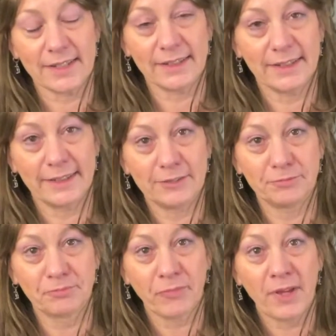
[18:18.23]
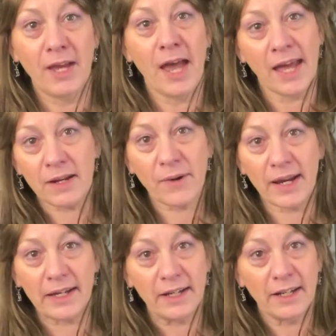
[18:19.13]
Um,
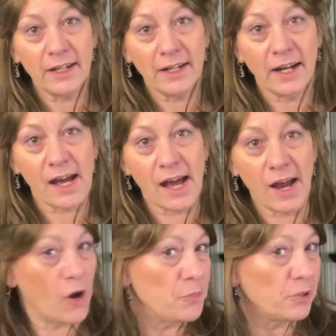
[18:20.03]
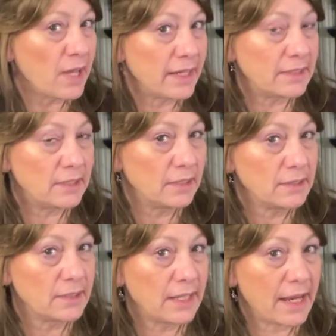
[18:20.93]
anyway, I uh, hope you liked
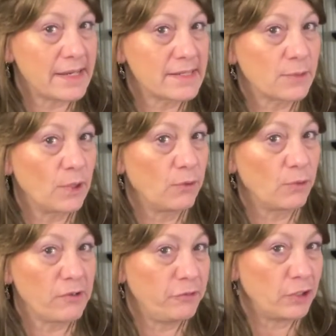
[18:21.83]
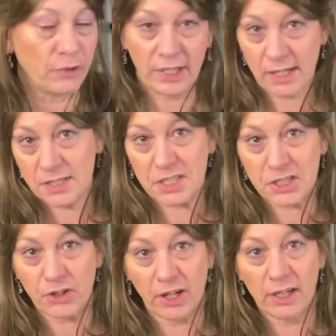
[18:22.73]
today's review and
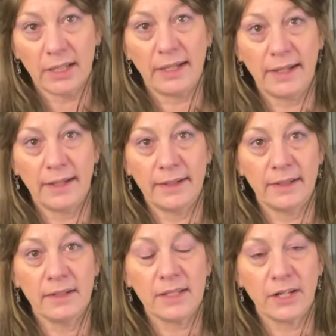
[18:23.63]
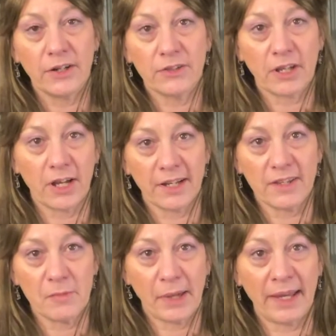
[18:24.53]
install and, you know, the cutting of
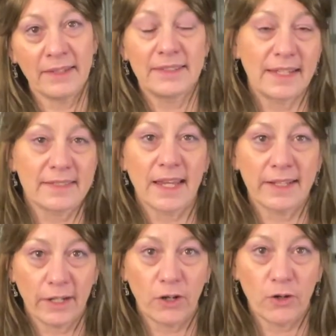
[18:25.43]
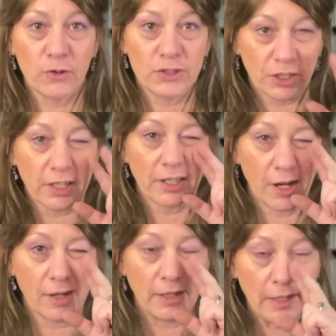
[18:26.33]
the bangs. Yes, I know, shouldn't
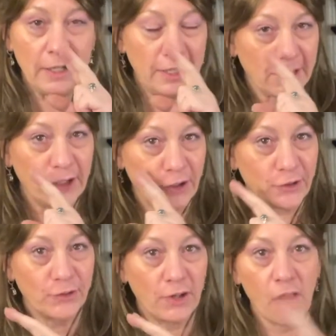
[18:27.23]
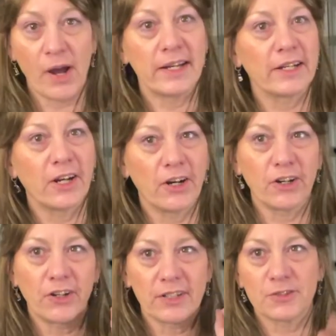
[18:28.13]
cut, you know. Oh, I didn't cut
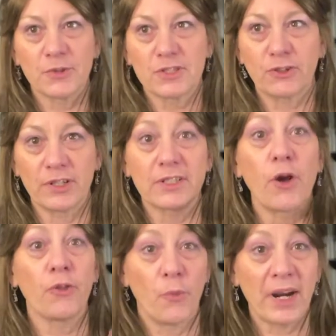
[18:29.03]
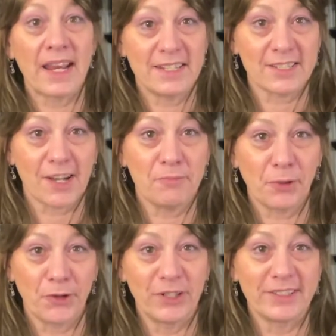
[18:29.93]
her. This was Chris. Oh, the one I just
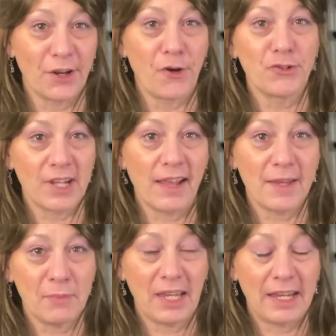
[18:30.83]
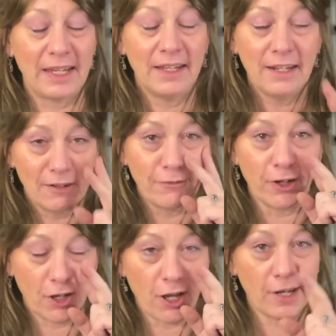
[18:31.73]
uploaded. Don't yell at me for
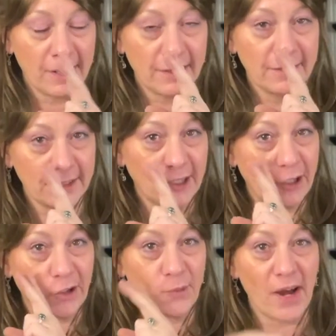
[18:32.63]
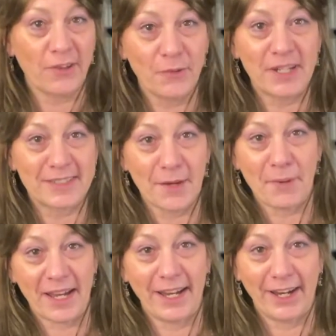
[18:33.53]
cutting, you know, while the wig's on
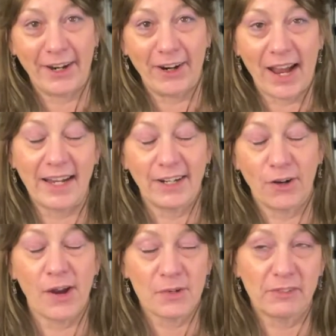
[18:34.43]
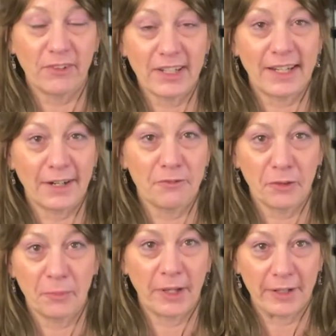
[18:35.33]
my hair. I know I was very
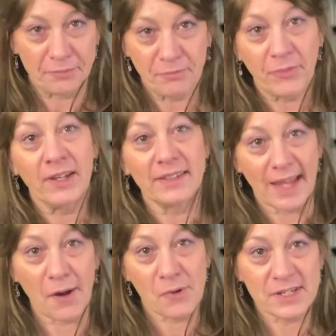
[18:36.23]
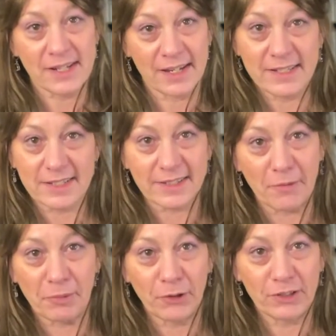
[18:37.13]
careful, but that one I just
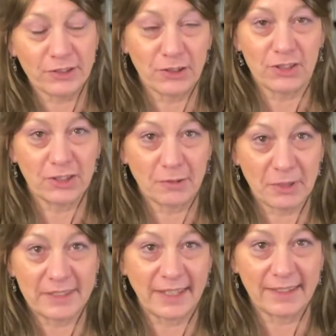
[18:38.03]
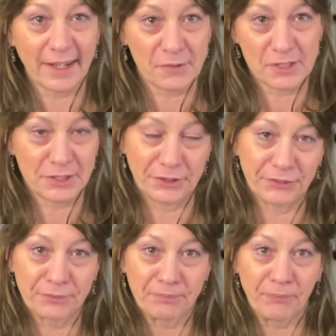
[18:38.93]
uploaded, so you should be seeing that one soon.